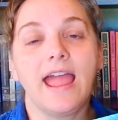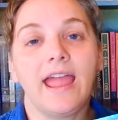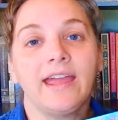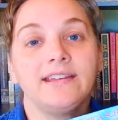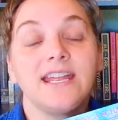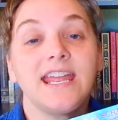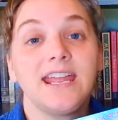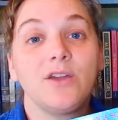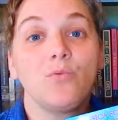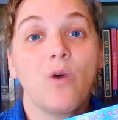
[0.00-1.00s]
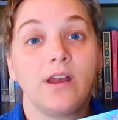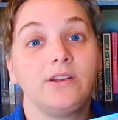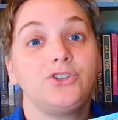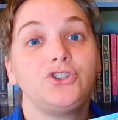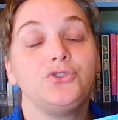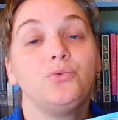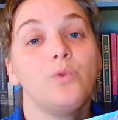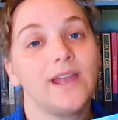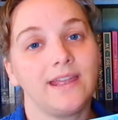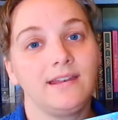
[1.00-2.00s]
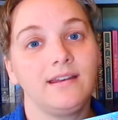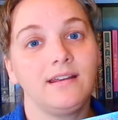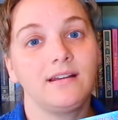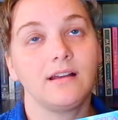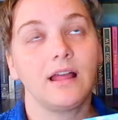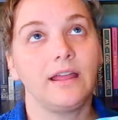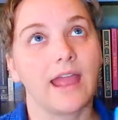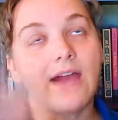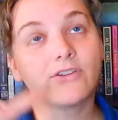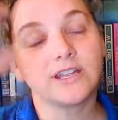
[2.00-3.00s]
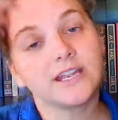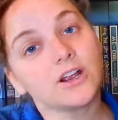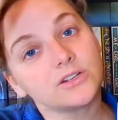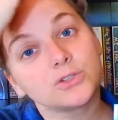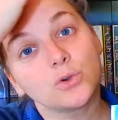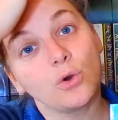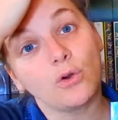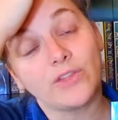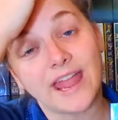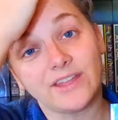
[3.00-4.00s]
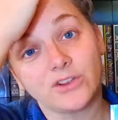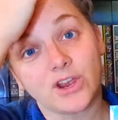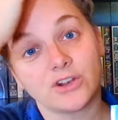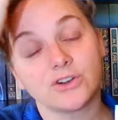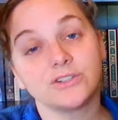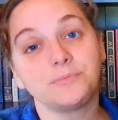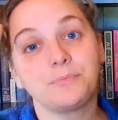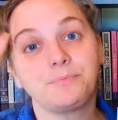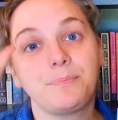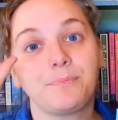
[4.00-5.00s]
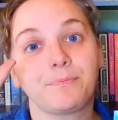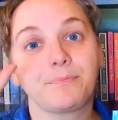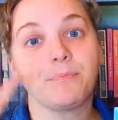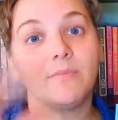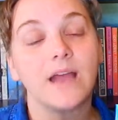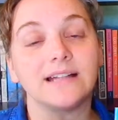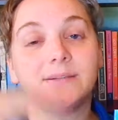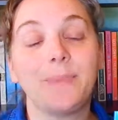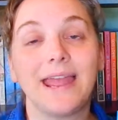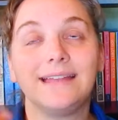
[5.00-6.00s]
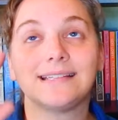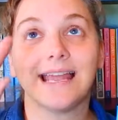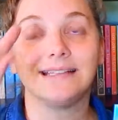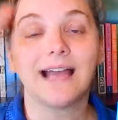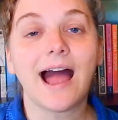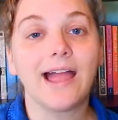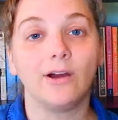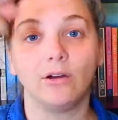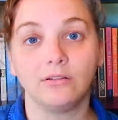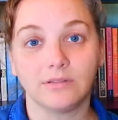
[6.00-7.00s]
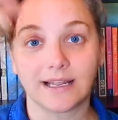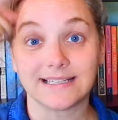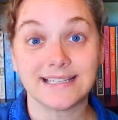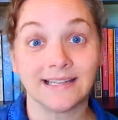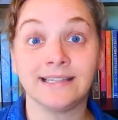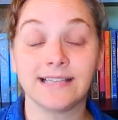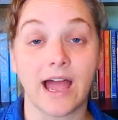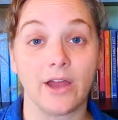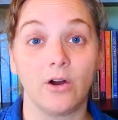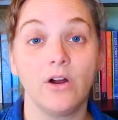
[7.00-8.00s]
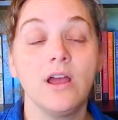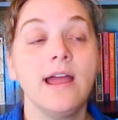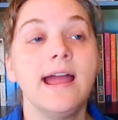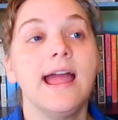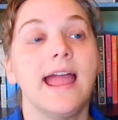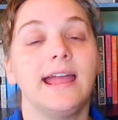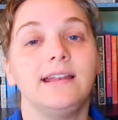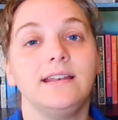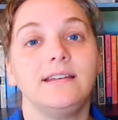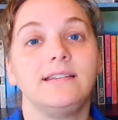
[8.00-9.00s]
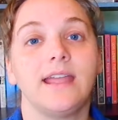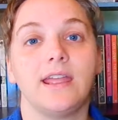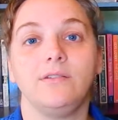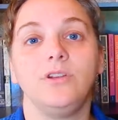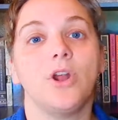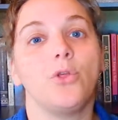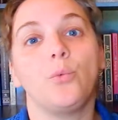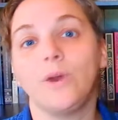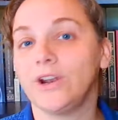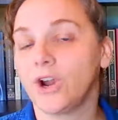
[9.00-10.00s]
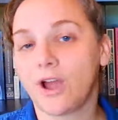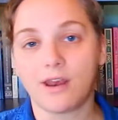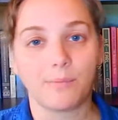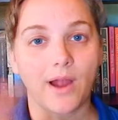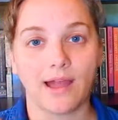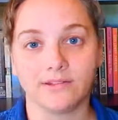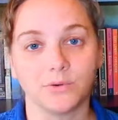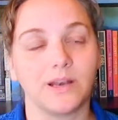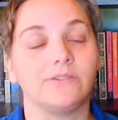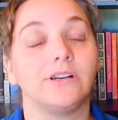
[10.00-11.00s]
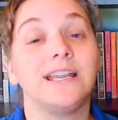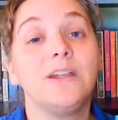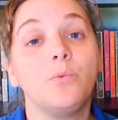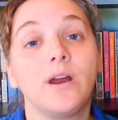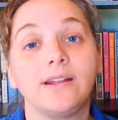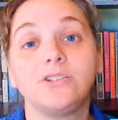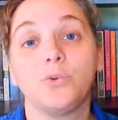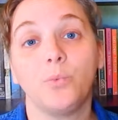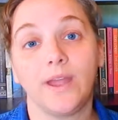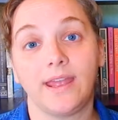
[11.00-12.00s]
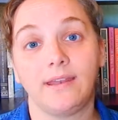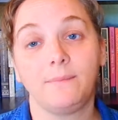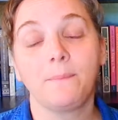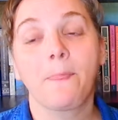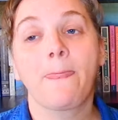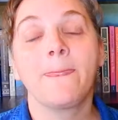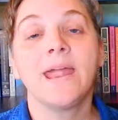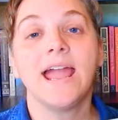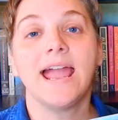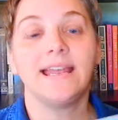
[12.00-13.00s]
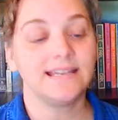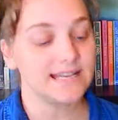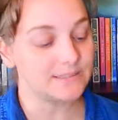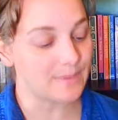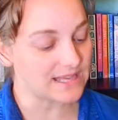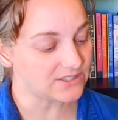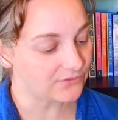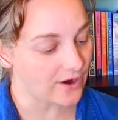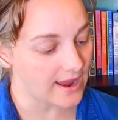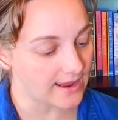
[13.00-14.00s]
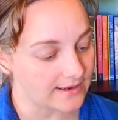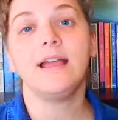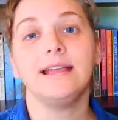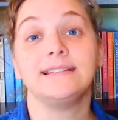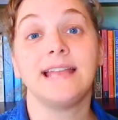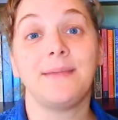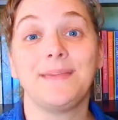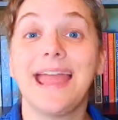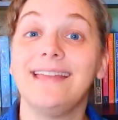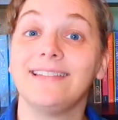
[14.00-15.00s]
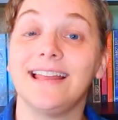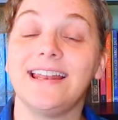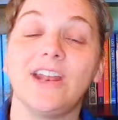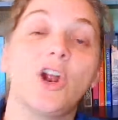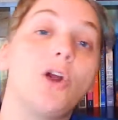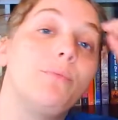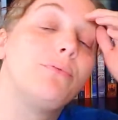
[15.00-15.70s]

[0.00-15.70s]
and he wanted to win. Like every year at school, the 8th graders got to paint a tile, like a ceiling tile, and they, the winner got a prize or whatever, and he wanted to win. And his best friend is named Caitlin, and her